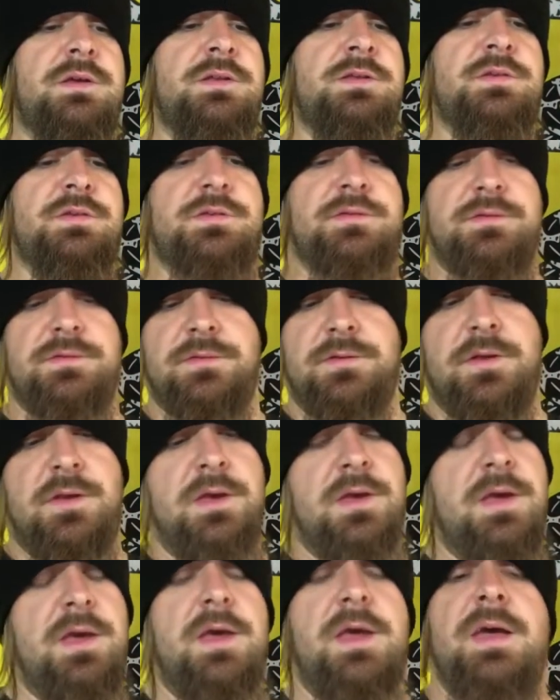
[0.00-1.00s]
just,
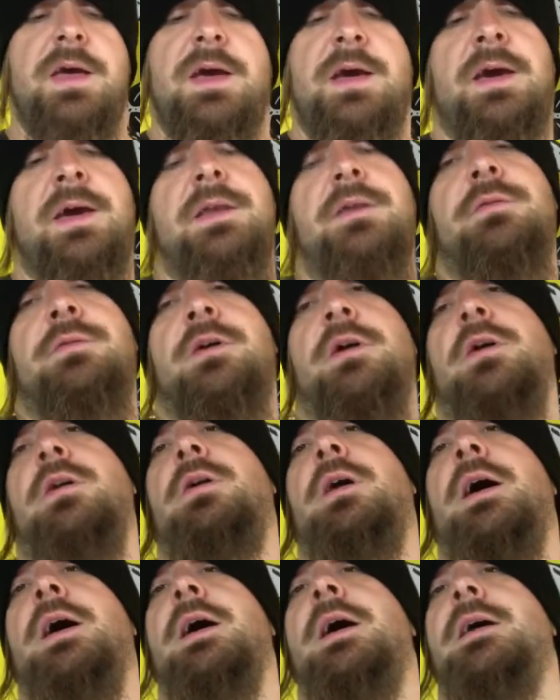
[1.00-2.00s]
I don't know.
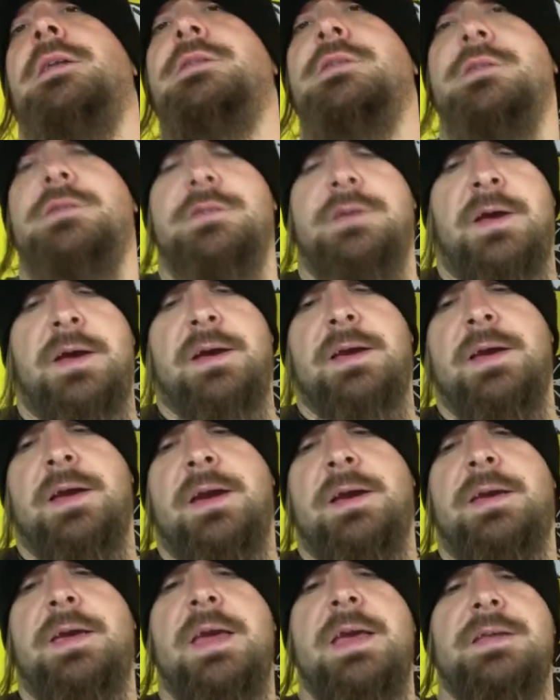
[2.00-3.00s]

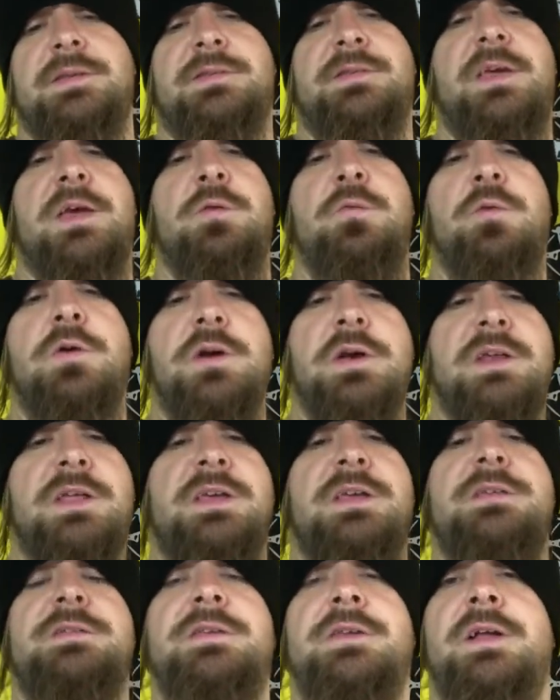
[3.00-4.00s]
I can't say what it
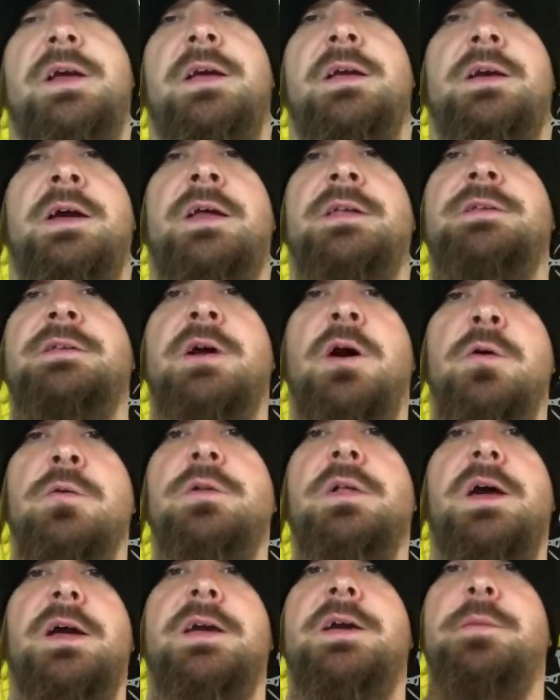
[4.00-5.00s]
is that I don't
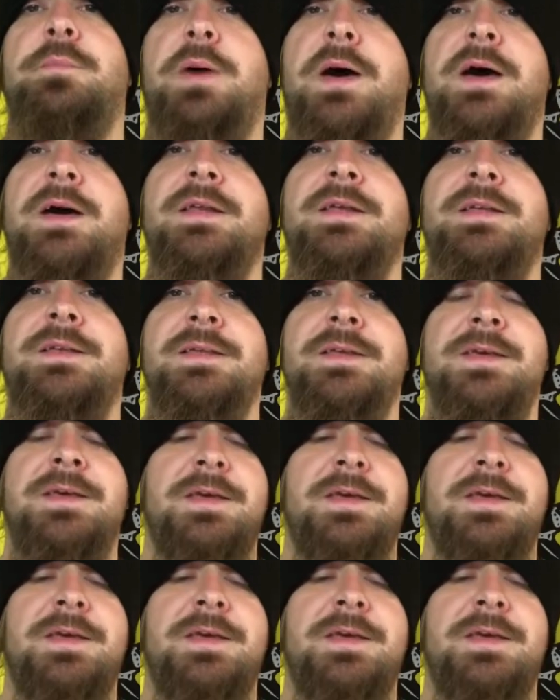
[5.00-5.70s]
like about it.